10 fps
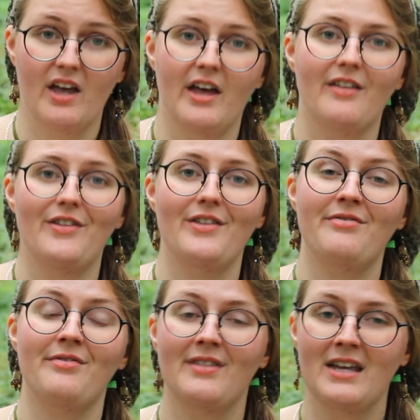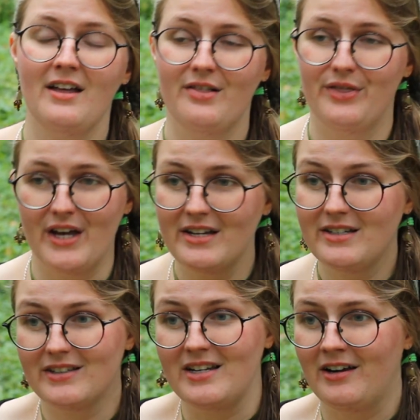And then that is
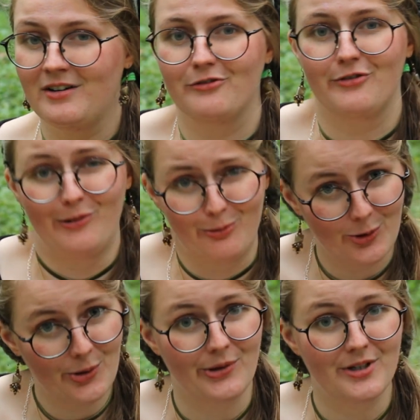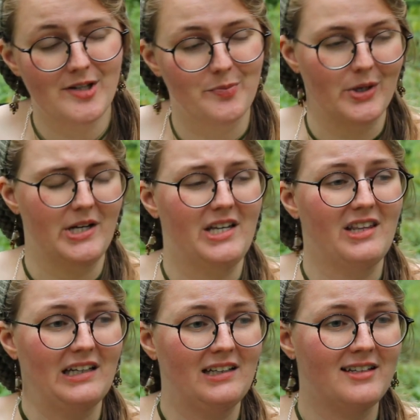the end of the rolls, but
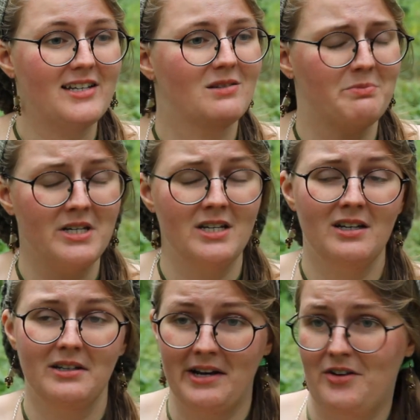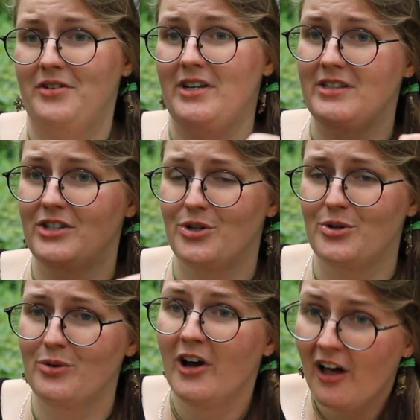that leads me now
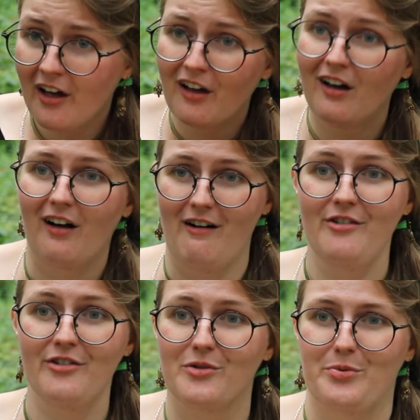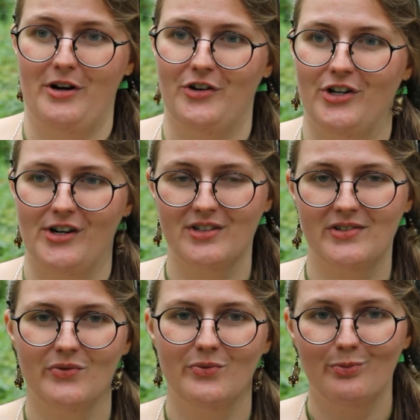into other
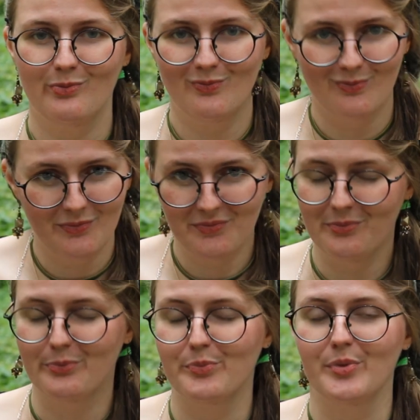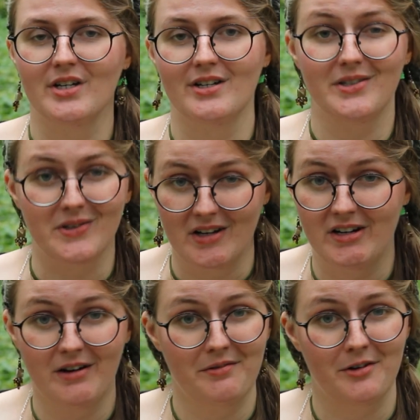projects, because they
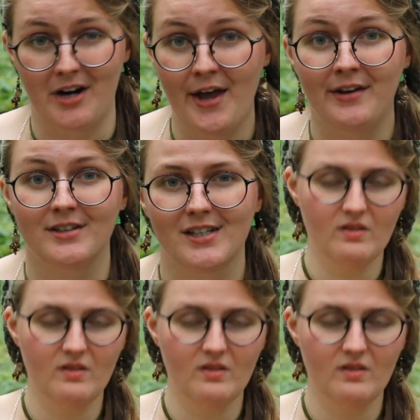never end.